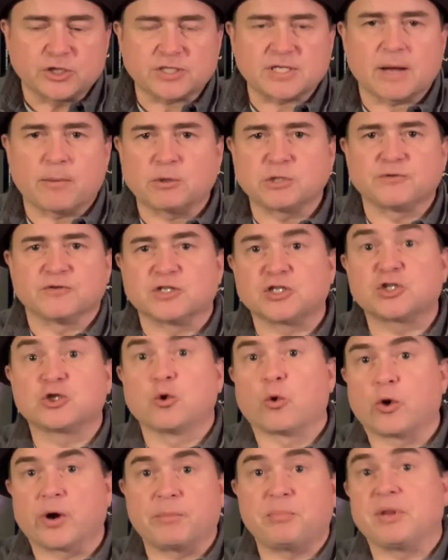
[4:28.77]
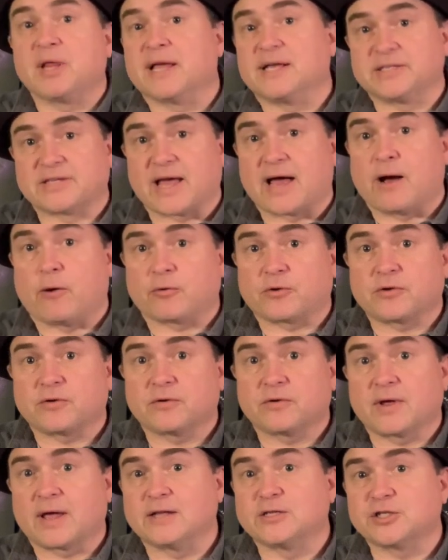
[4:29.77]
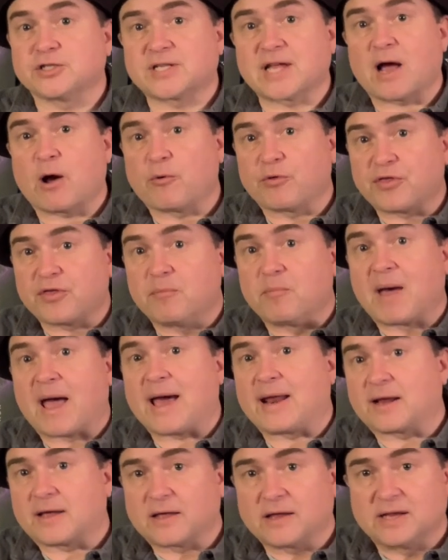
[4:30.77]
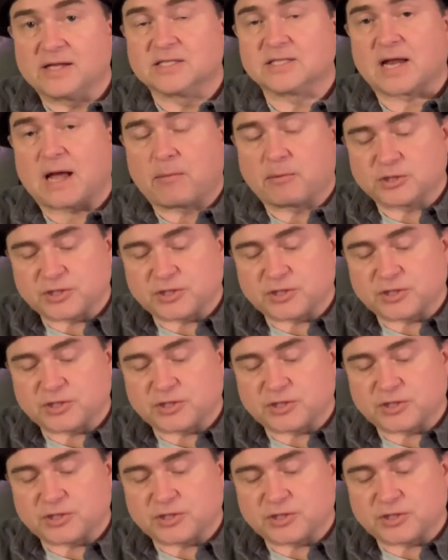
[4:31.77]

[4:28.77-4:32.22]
how much of a story plays out and just how thematic it is and how much